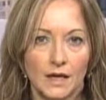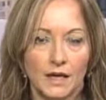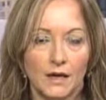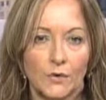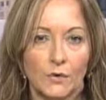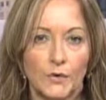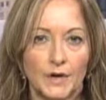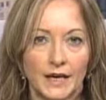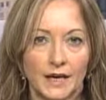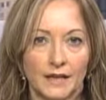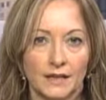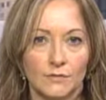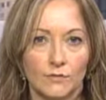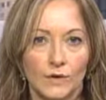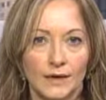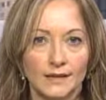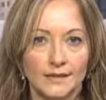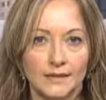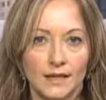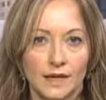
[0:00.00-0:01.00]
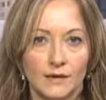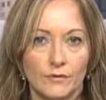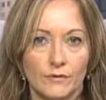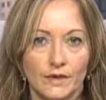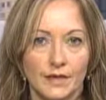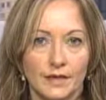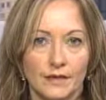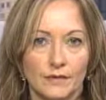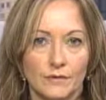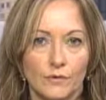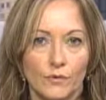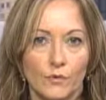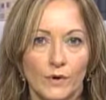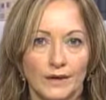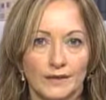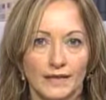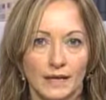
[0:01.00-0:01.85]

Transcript: We had one downgrade, one